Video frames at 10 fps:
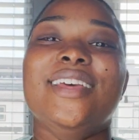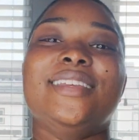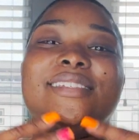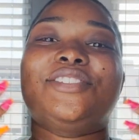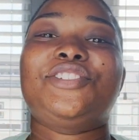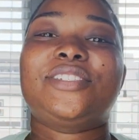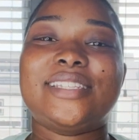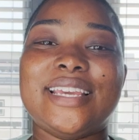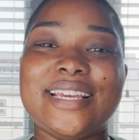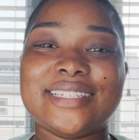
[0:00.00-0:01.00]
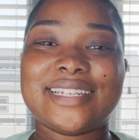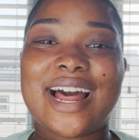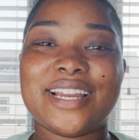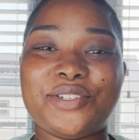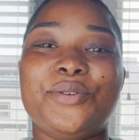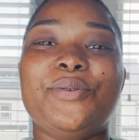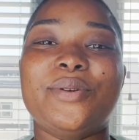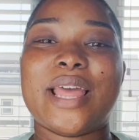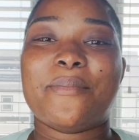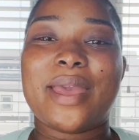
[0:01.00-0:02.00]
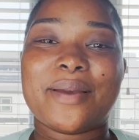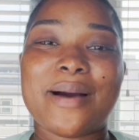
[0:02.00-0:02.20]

This is just things that I do that make